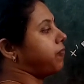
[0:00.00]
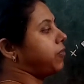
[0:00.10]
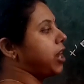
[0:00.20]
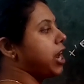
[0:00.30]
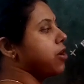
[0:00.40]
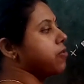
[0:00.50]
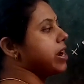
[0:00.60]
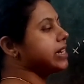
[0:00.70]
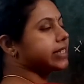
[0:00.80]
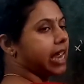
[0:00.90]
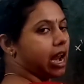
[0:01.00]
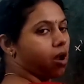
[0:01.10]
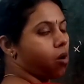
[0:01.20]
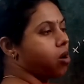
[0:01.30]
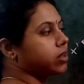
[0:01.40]
3 units
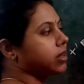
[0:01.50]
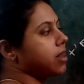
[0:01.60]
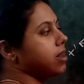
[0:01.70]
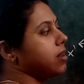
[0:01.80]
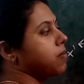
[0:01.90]
along the